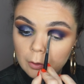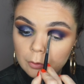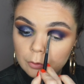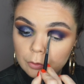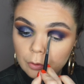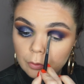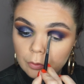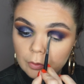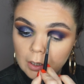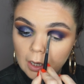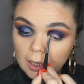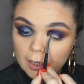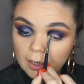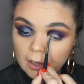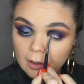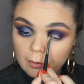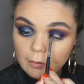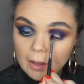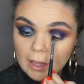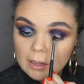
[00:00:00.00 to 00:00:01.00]
just kind
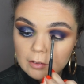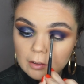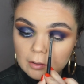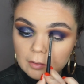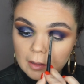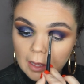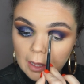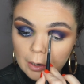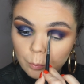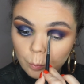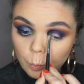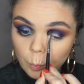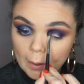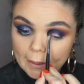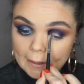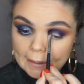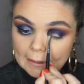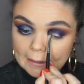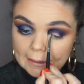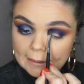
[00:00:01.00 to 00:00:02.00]
of, as I said,
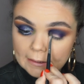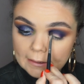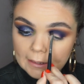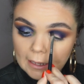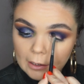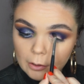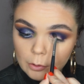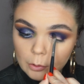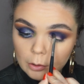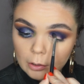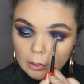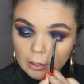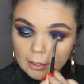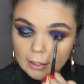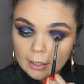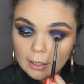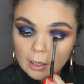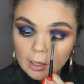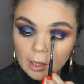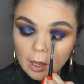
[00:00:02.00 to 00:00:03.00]
wiggling that
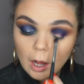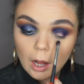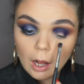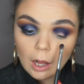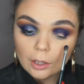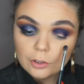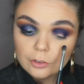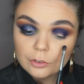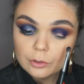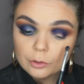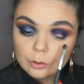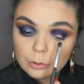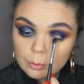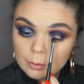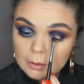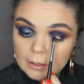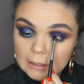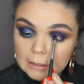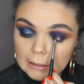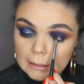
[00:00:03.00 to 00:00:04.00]
colour
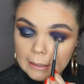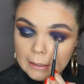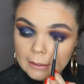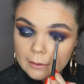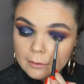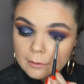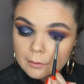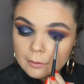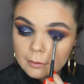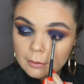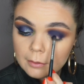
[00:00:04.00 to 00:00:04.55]
onto the lid.